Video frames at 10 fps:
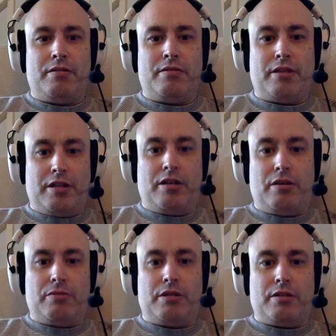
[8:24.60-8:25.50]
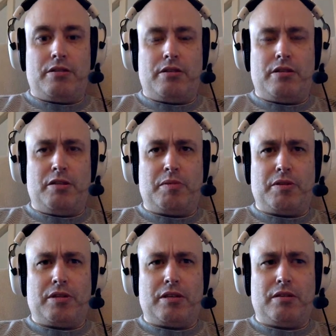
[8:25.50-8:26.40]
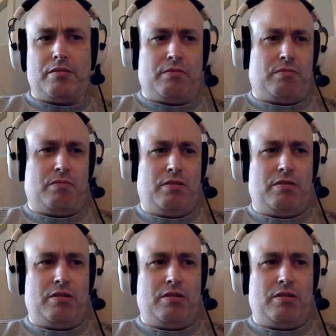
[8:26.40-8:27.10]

that it loaded, and you're probably thinking, what?